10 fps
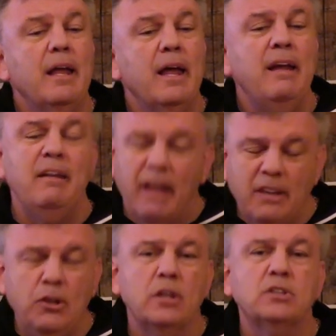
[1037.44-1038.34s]
and
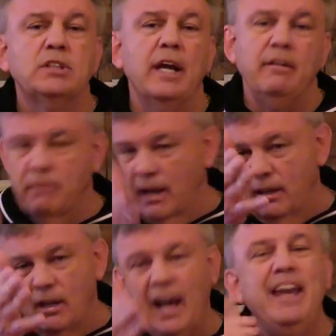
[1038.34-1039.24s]
then you could say,
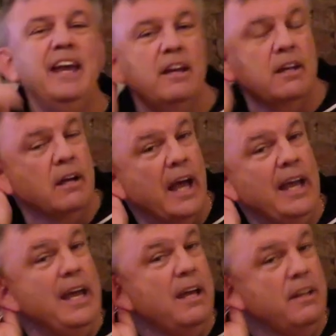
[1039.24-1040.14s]
I, I hear you. I
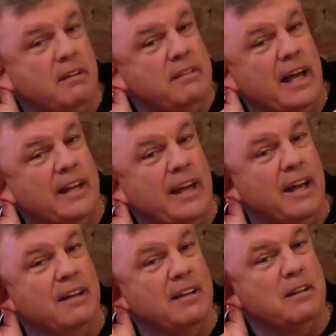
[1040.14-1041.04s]
hear you down
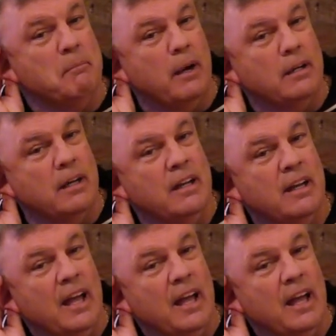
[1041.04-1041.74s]
there in the bunker.